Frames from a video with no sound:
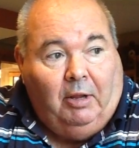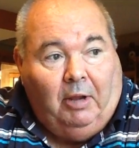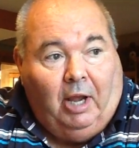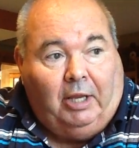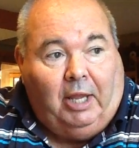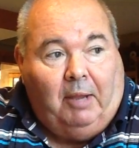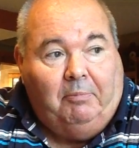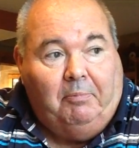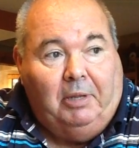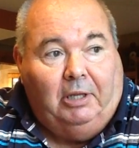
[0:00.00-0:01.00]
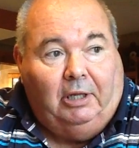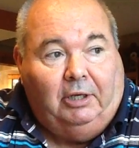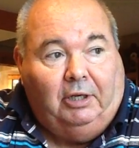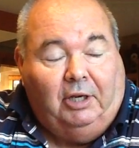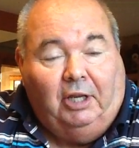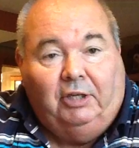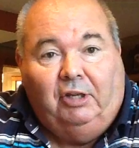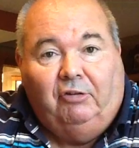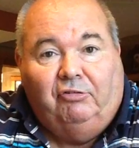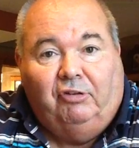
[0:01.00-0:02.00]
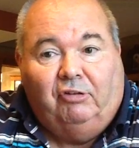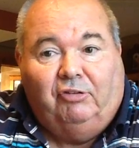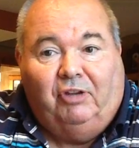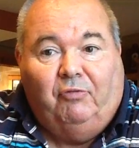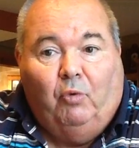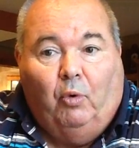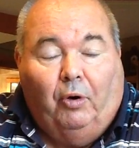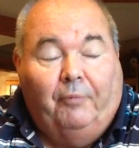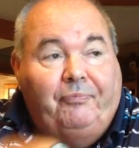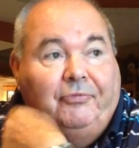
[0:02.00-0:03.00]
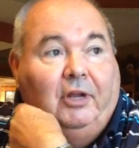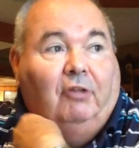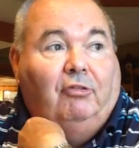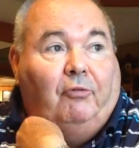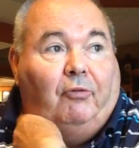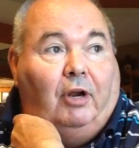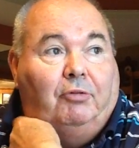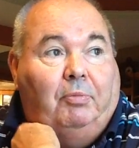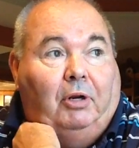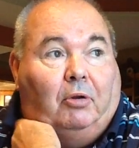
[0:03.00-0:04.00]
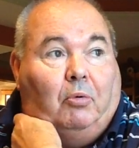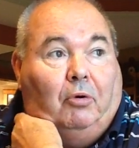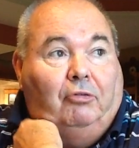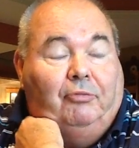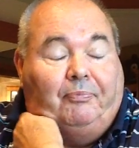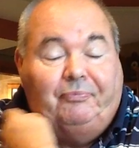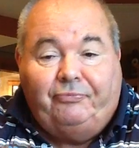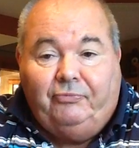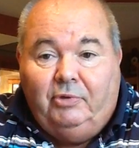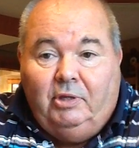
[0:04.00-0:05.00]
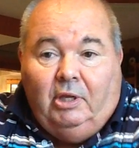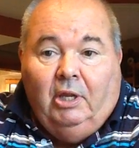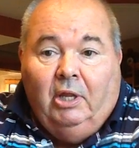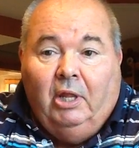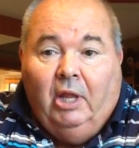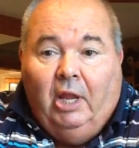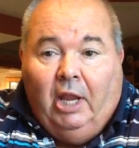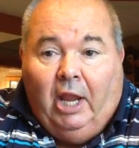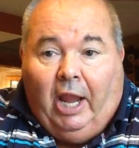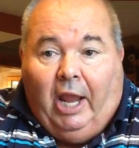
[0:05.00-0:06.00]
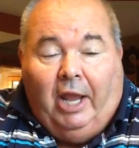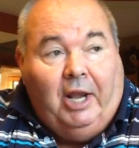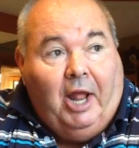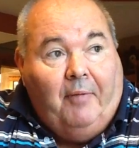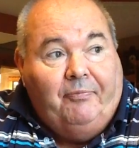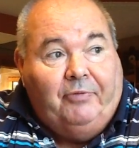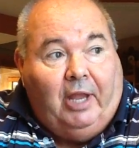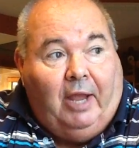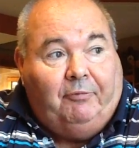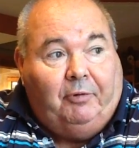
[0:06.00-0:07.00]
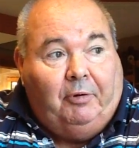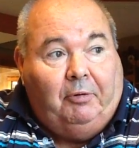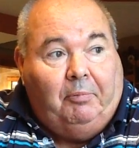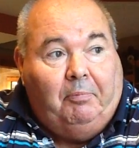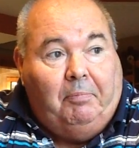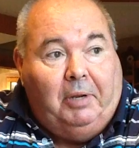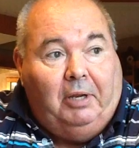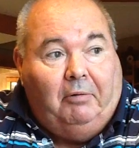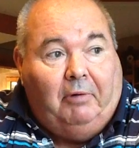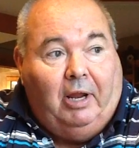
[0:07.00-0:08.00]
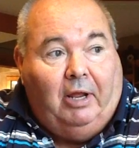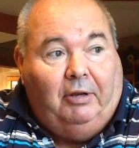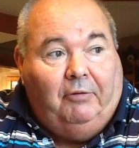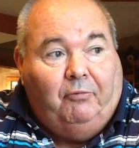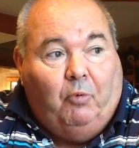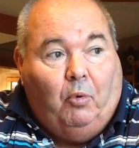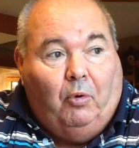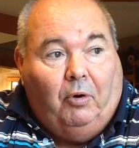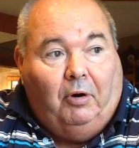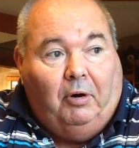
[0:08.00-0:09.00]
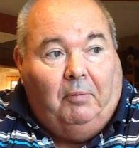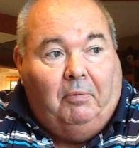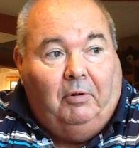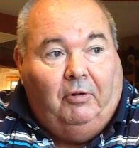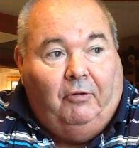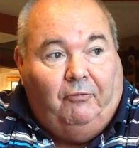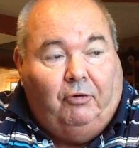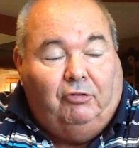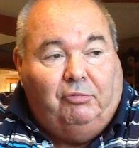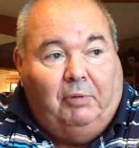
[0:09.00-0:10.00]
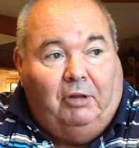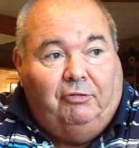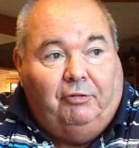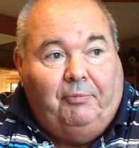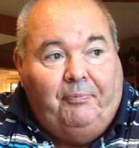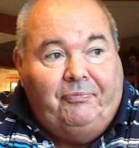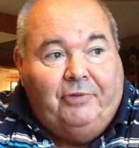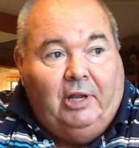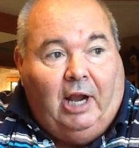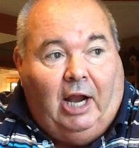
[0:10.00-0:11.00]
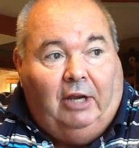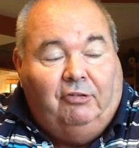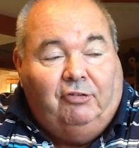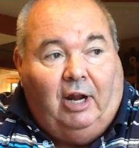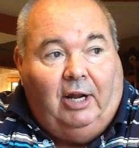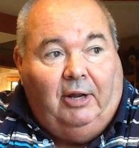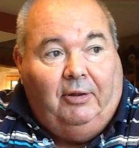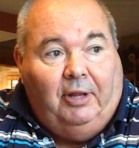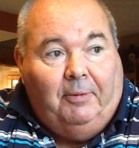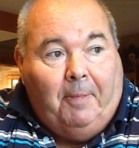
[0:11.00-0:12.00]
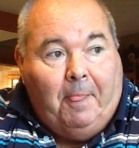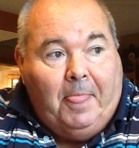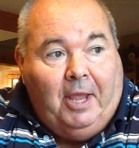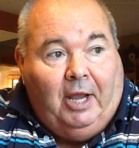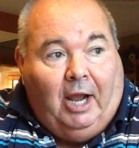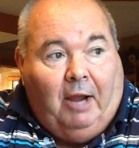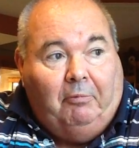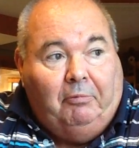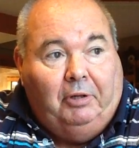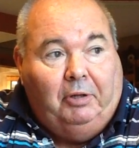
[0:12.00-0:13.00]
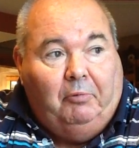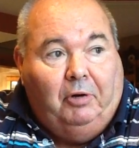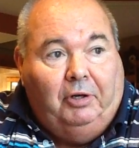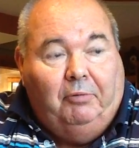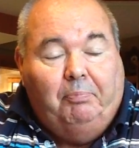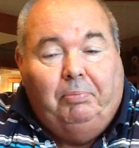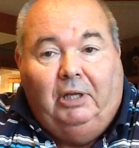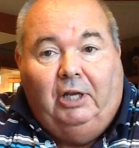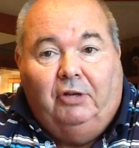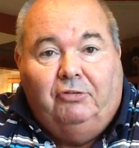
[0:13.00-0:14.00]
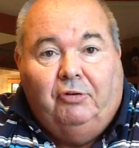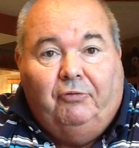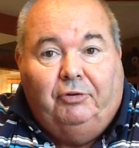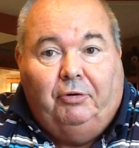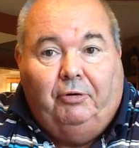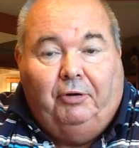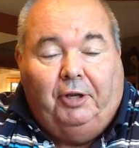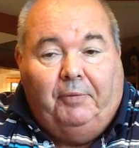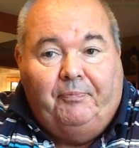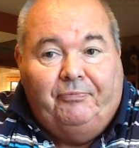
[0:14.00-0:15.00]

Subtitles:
I came to Midland in 1964 as a freshman, of course, and after being around it for a first semester, I decided that I really wanted to pledge a fraternity.